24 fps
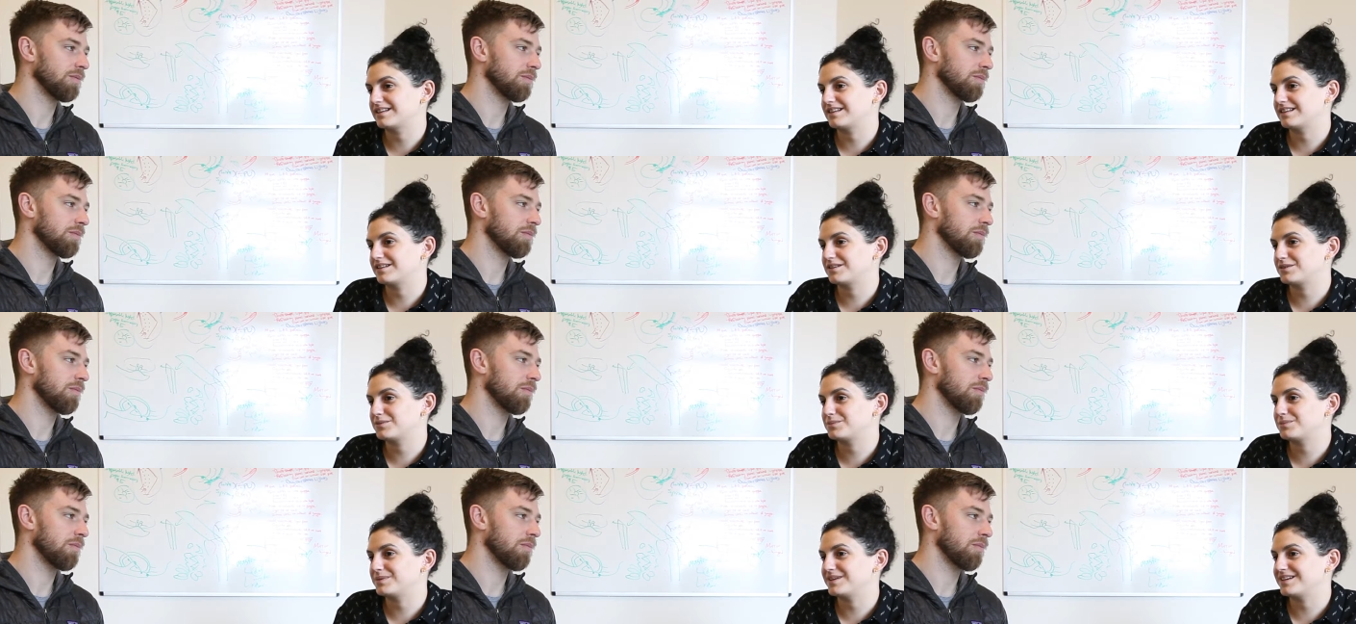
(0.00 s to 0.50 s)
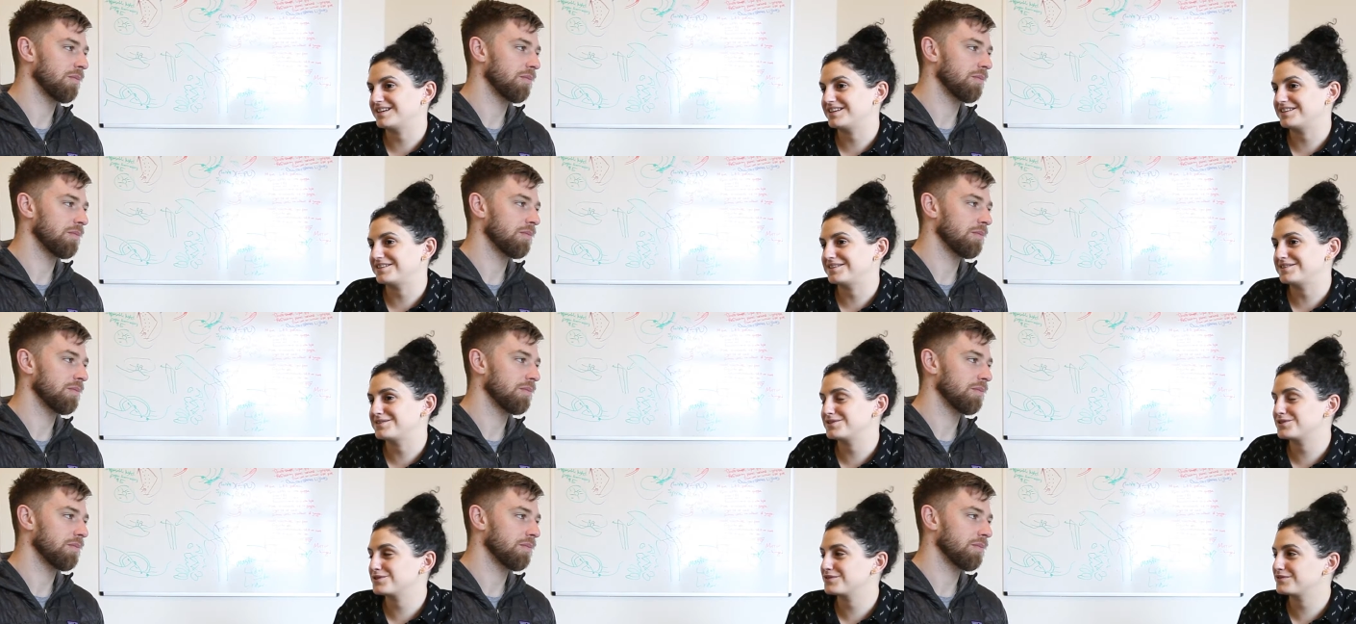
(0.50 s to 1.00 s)
Speaker 1: a little bit
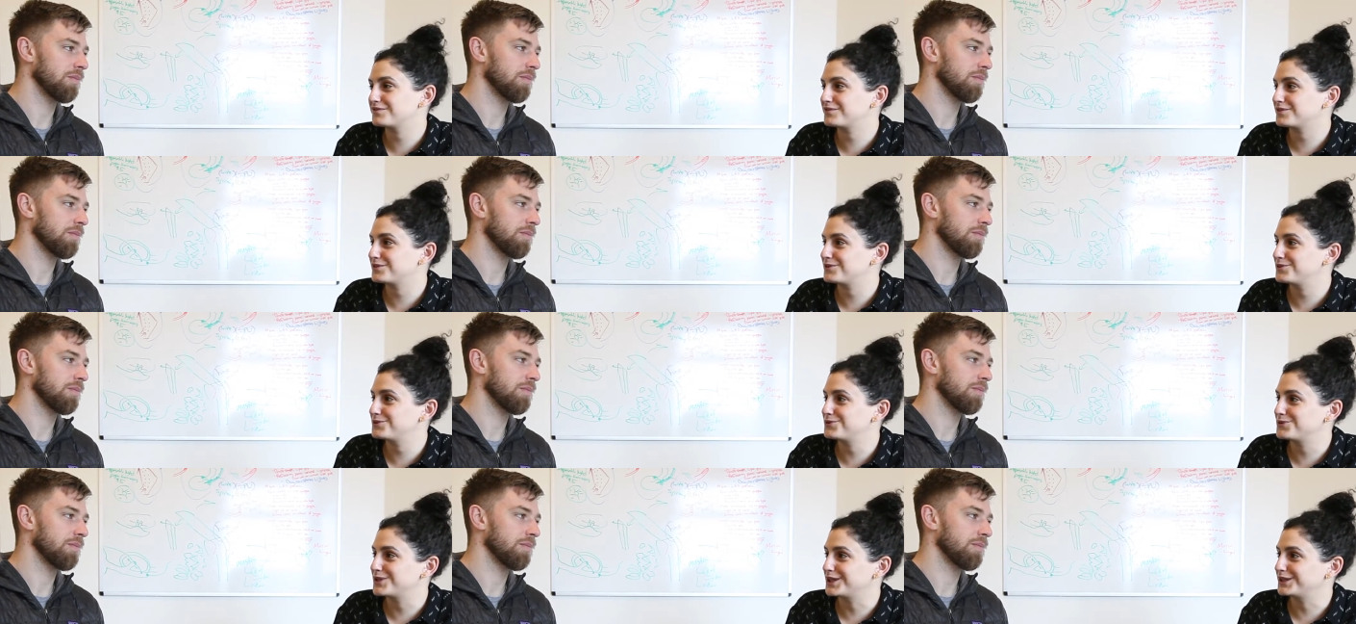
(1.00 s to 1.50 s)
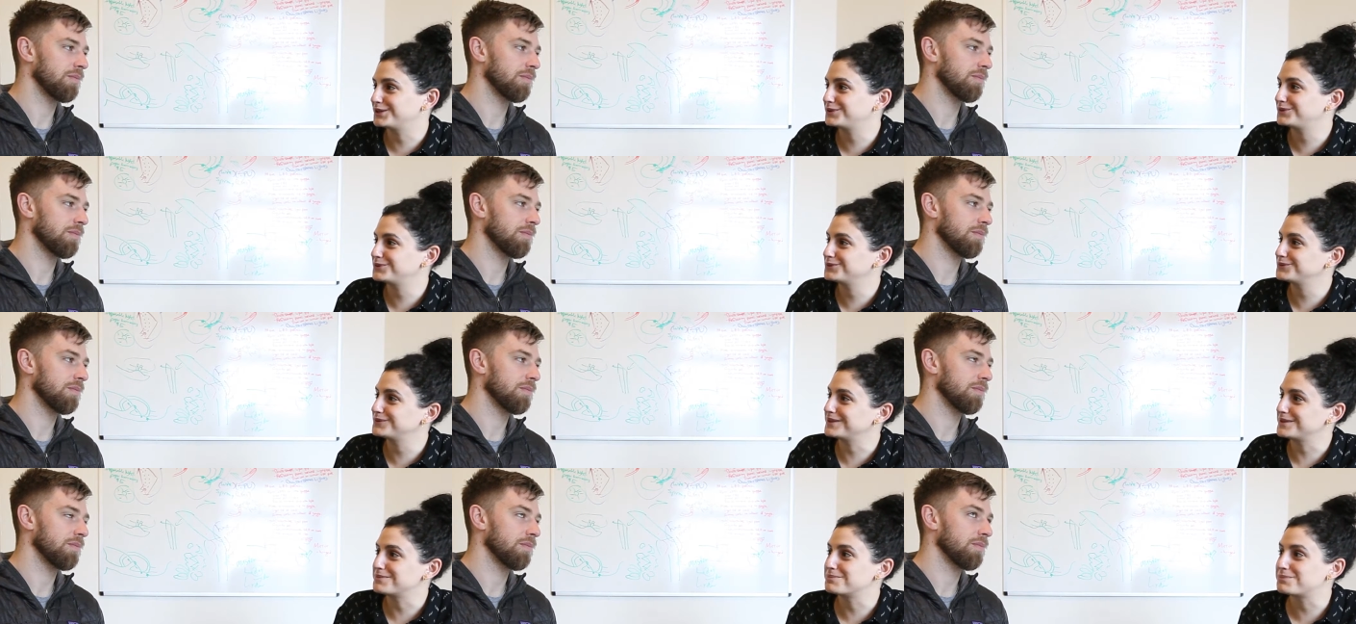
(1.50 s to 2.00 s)
easier for you not
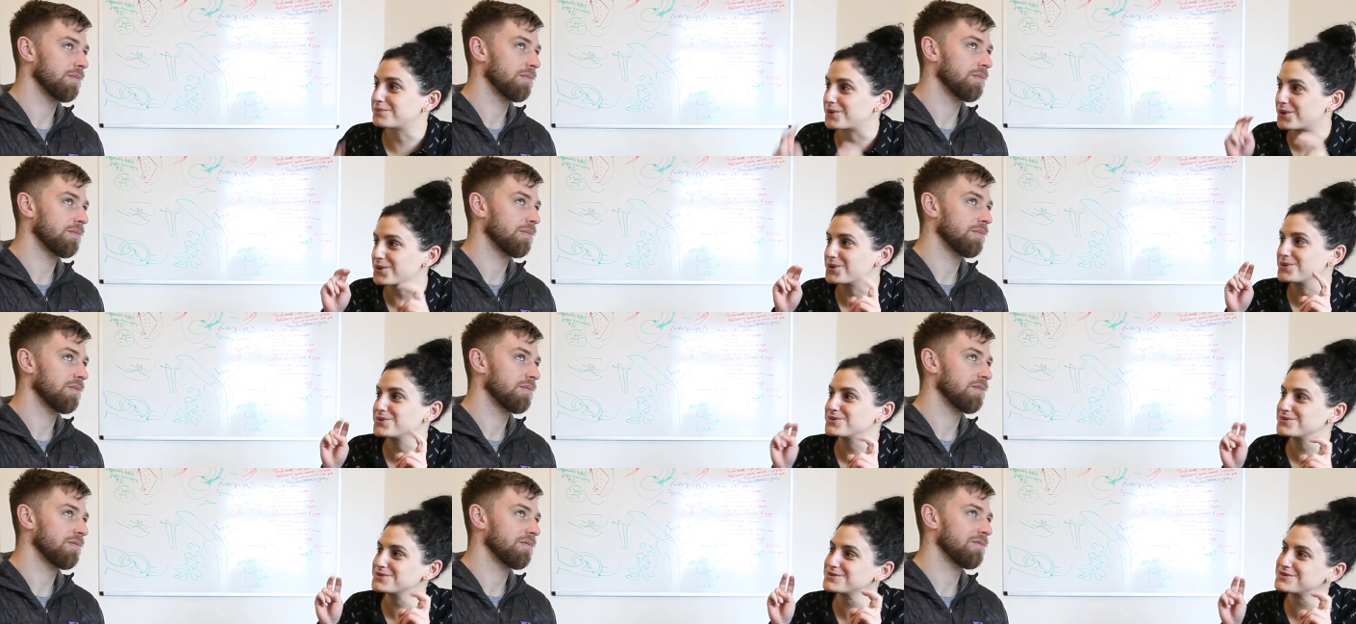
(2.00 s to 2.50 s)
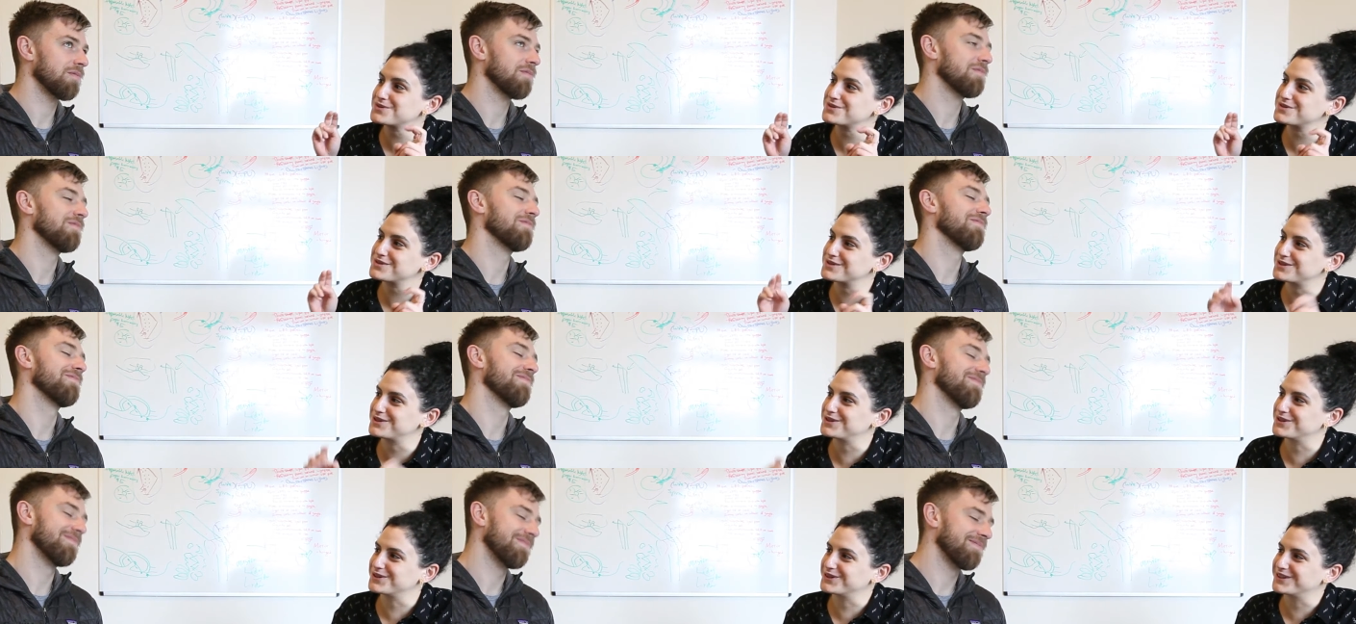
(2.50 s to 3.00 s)
to impose
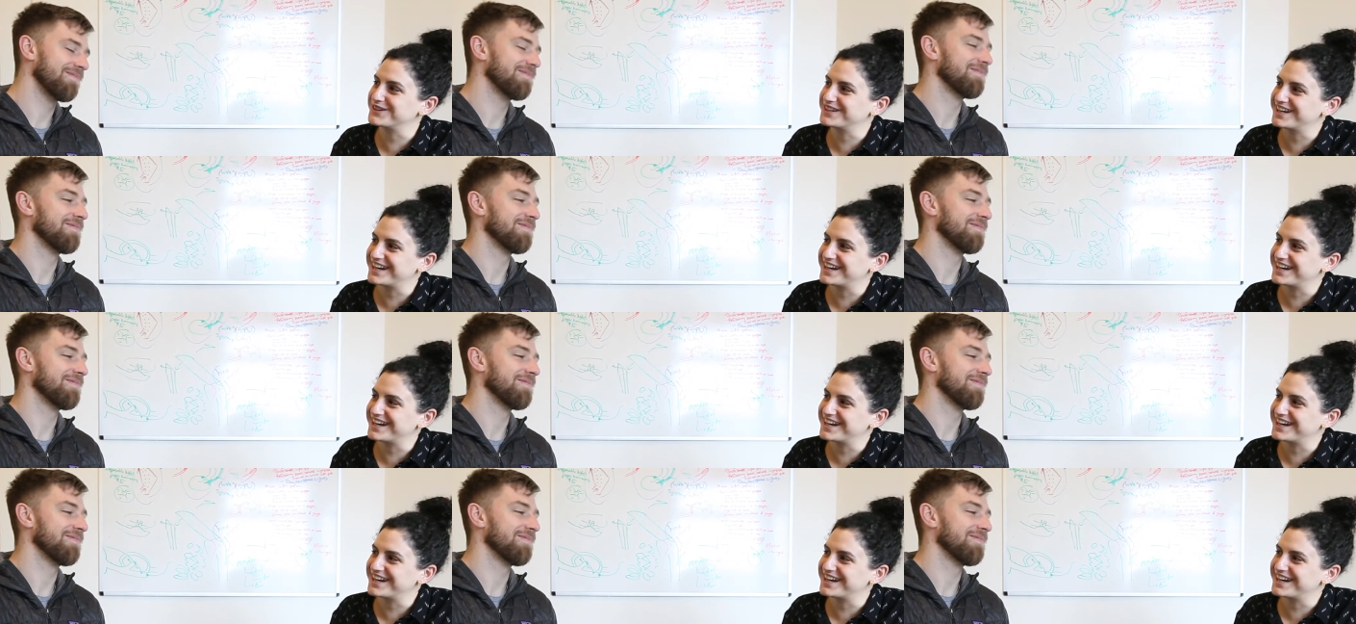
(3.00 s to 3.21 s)
your